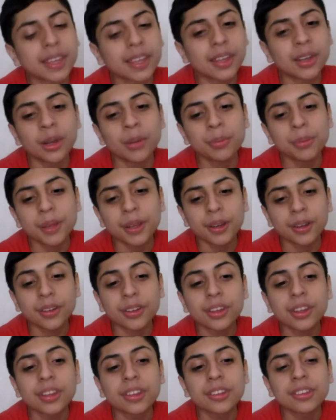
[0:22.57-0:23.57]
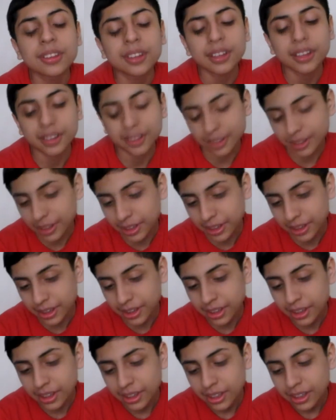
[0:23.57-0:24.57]
an update on the in
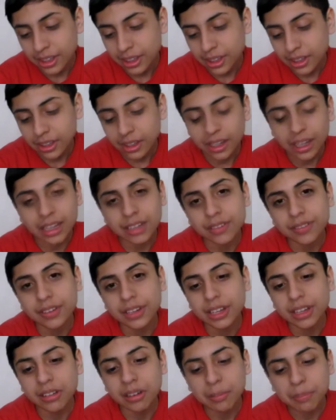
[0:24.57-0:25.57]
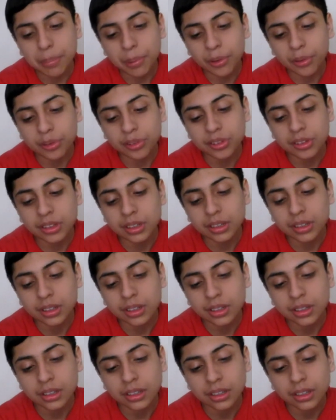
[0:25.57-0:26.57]
the last video I posted
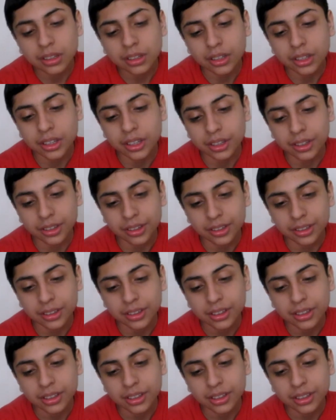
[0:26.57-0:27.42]
the uh,